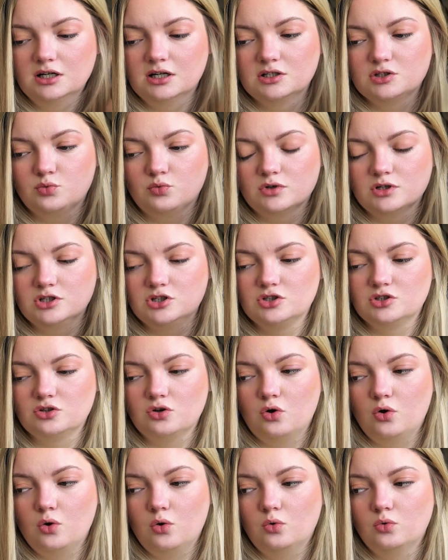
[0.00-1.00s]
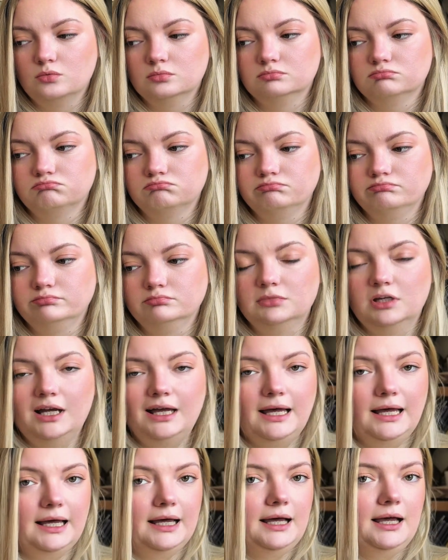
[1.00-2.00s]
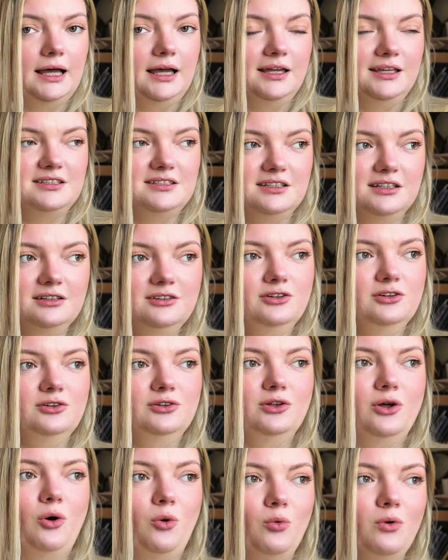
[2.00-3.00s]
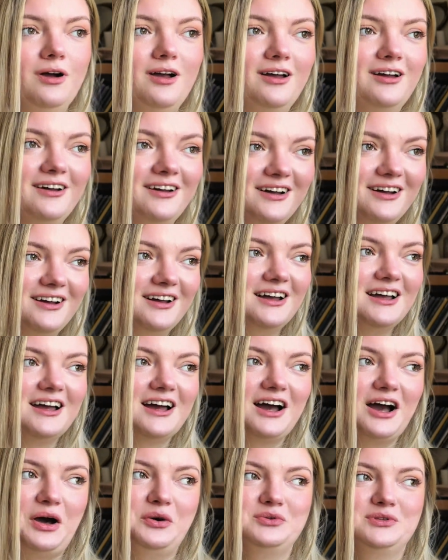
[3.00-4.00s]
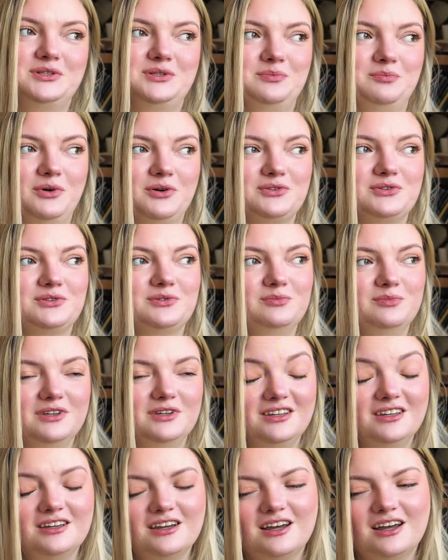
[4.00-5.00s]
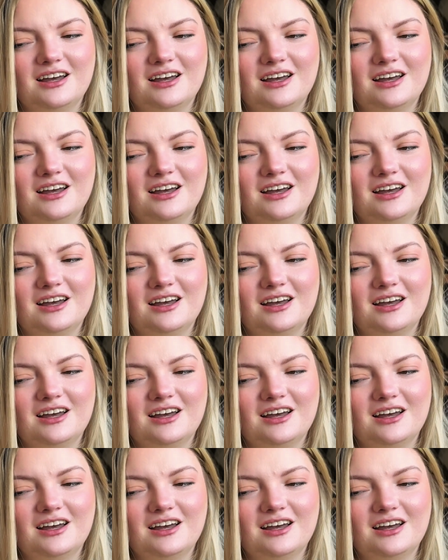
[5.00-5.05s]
swatch. So I still don't know how it's supposed to be